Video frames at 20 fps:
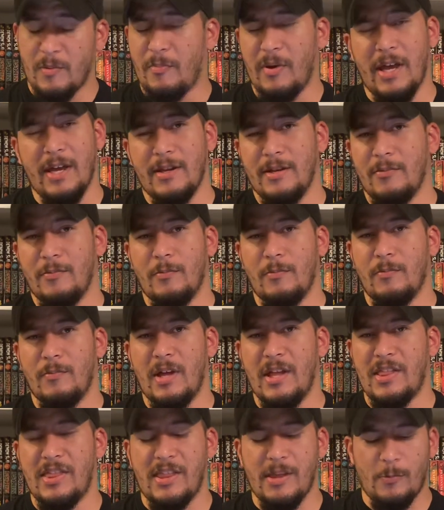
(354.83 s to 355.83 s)
but
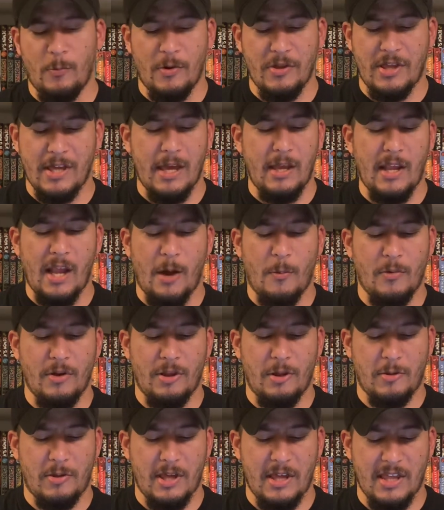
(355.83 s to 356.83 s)
it's, once again, not one
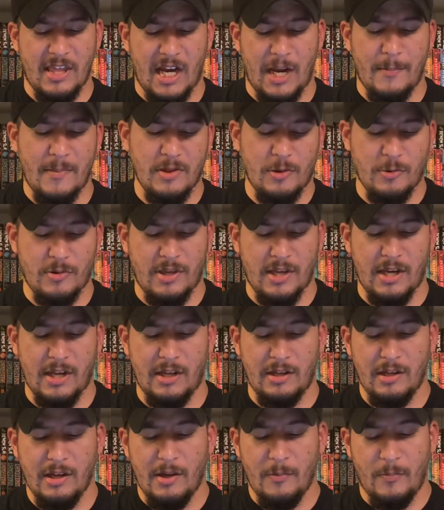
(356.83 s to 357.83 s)
of those things that I'm interested
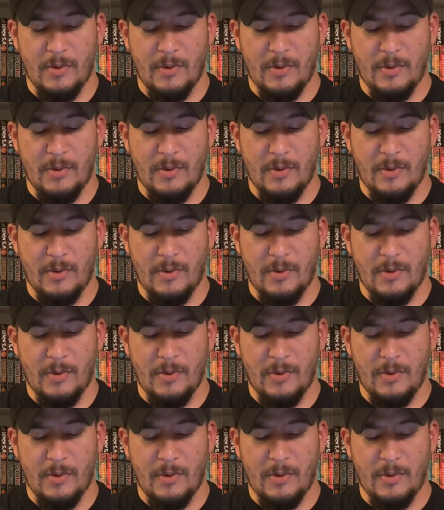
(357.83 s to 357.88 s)
in.